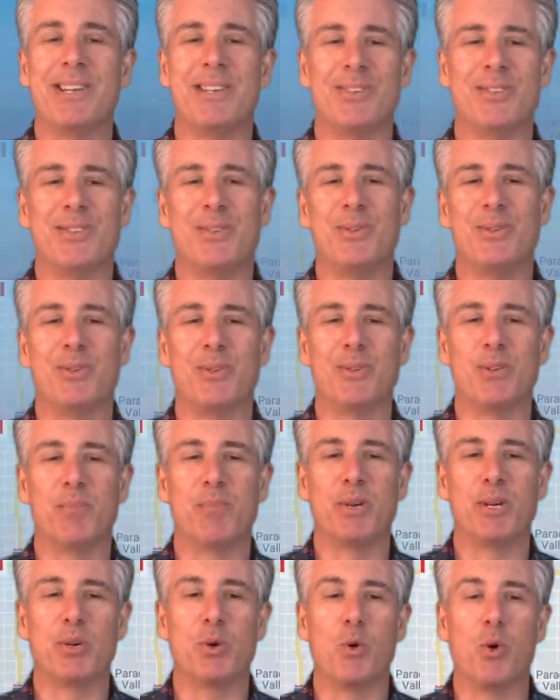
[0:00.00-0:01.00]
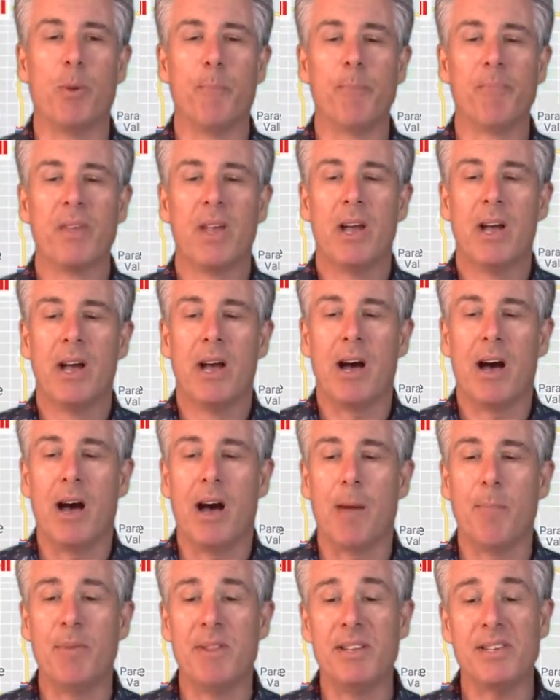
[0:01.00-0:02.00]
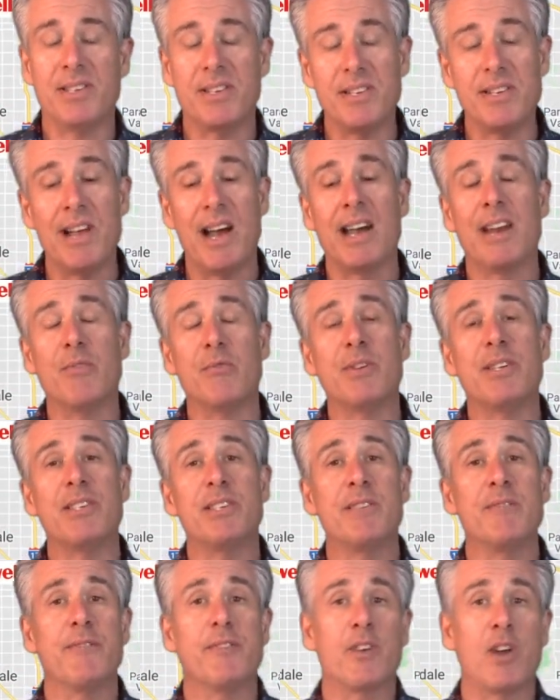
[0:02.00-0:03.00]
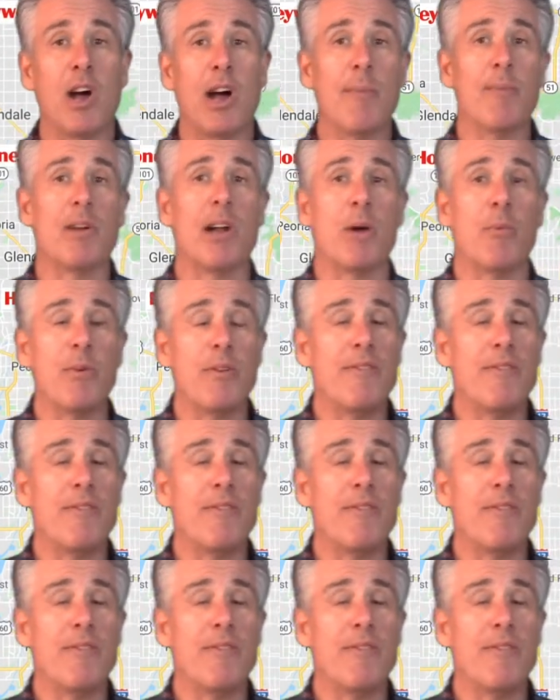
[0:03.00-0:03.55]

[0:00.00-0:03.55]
Institute. It's pretty cool. But this is not a recent phenomenon.